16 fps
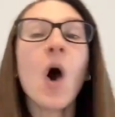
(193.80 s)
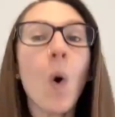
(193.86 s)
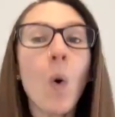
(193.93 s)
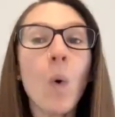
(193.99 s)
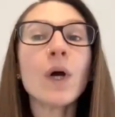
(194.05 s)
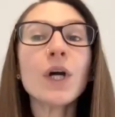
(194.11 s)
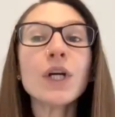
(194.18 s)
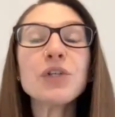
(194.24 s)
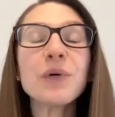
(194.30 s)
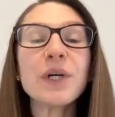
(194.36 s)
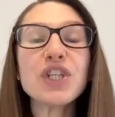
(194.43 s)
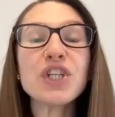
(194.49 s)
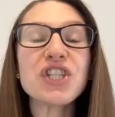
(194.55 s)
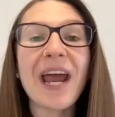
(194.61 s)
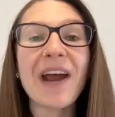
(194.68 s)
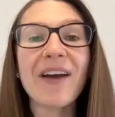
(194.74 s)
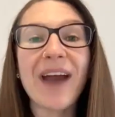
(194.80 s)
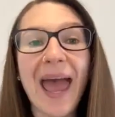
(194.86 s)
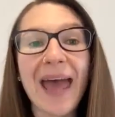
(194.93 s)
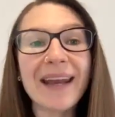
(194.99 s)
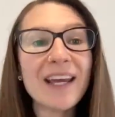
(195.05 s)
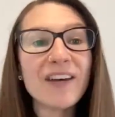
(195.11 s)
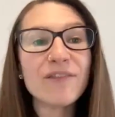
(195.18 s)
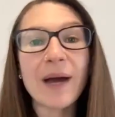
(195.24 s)
Or you can share
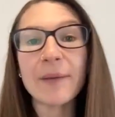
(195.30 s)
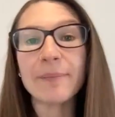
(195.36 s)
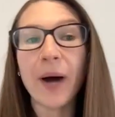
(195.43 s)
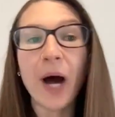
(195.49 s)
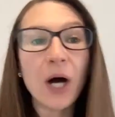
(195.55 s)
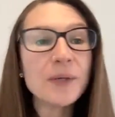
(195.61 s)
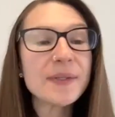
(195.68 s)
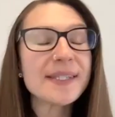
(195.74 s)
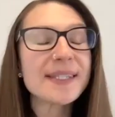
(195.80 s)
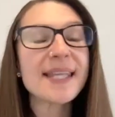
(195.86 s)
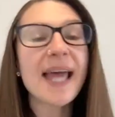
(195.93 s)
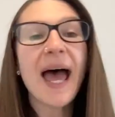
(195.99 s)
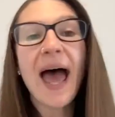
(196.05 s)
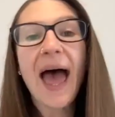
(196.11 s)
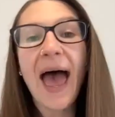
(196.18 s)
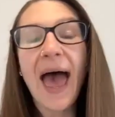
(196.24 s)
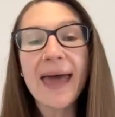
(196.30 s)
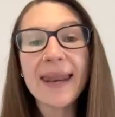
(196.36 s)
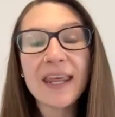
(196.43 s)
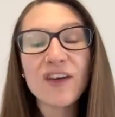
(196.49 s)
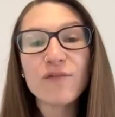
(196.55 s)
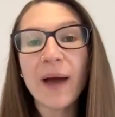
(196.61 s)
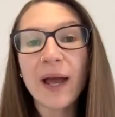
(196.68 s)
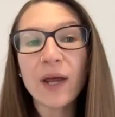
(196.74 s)
any of my posts,
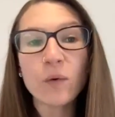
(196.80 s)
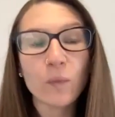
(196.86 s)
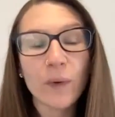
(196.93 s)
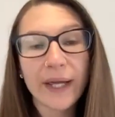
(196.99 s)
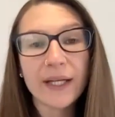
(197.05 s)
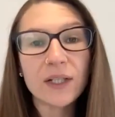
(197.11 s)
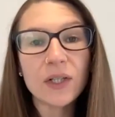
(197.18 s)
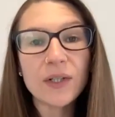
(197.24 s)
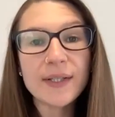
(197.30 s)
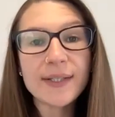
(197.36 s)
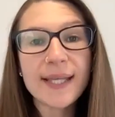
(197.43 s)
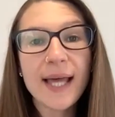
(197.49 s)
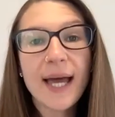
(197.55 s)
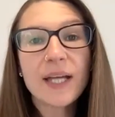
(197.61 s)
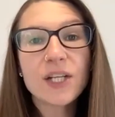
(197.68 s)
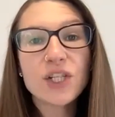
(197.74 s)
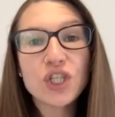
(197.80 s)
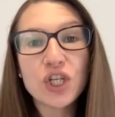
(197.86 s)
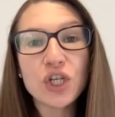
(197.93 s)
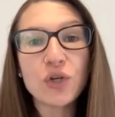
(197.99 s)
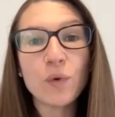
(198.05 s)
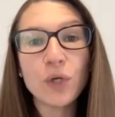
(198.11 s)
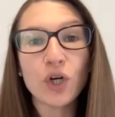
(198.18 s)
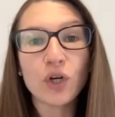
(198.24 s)
any of my reels to
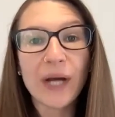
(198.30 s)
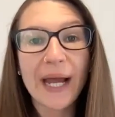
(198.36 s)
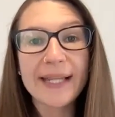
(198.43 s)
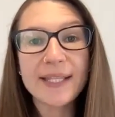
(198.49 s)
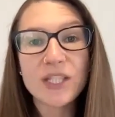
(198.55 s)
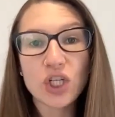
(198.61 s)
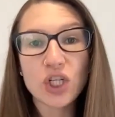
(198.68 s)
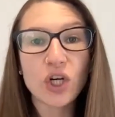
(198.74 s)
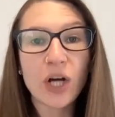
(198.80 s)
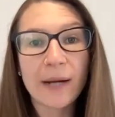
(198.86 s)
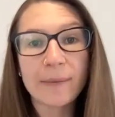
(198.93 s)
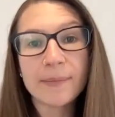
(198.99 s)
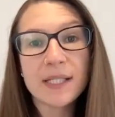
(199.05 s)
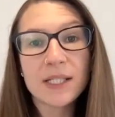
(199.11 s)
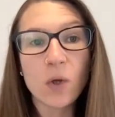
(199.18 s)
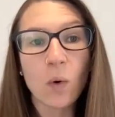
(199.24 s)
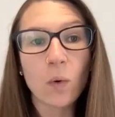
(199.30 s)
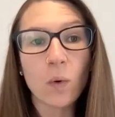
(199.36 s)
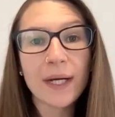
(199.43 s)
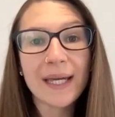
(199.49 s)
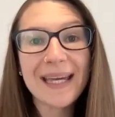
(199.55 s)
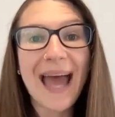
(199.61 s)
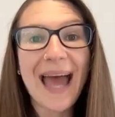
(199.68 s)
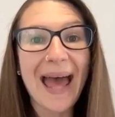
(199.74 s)
your Instagram
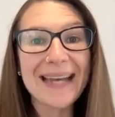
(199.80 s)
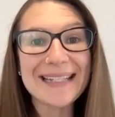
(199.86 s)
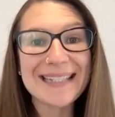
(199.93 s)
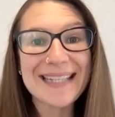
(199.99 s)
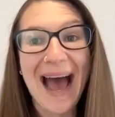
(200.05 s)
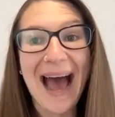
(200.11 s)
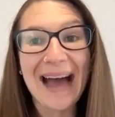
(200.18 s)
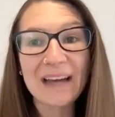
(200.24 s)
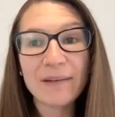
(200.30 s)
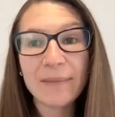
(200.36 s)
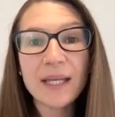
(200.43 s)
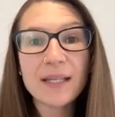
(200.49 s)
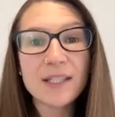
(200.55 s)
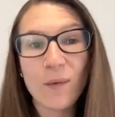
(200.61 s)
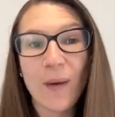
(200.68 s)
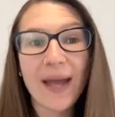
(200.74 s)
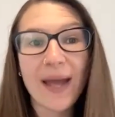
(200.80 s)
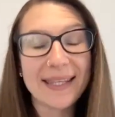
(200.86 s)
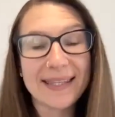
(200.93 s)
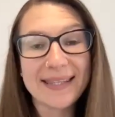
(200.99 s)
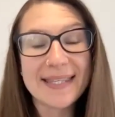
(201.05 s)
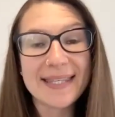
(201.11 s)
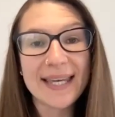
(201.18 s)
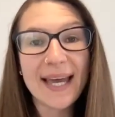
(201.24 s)
story and tag me so I
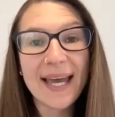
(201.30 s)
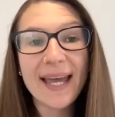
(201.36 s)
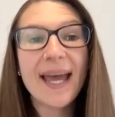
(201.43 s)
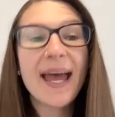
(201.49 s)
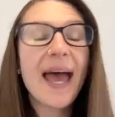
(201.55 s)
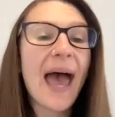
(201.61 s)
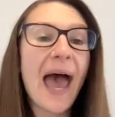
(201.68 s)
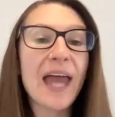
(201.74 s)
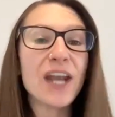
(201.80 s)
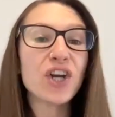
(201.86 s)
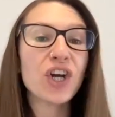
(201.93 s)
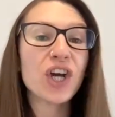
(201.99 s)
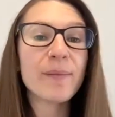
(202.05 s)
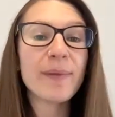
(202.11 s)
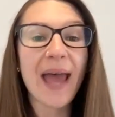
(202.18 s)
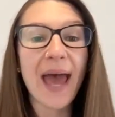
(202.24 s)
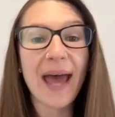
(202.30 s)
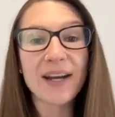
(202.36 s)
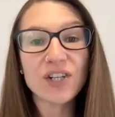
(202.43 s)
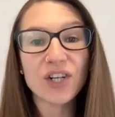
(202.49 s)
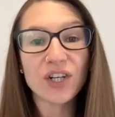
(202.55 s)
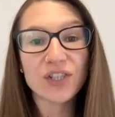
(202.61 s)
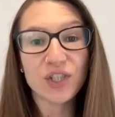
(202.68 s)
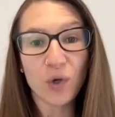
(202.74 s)
can see it, and you're going to be
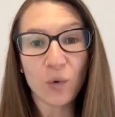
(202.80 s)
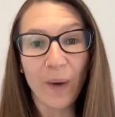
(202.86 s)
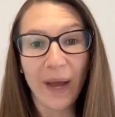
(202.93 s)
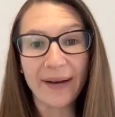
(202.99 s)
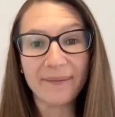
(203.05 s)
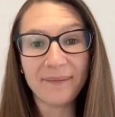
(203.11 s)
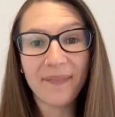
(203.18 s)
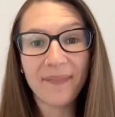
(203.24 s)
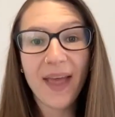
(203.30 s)
entered to win.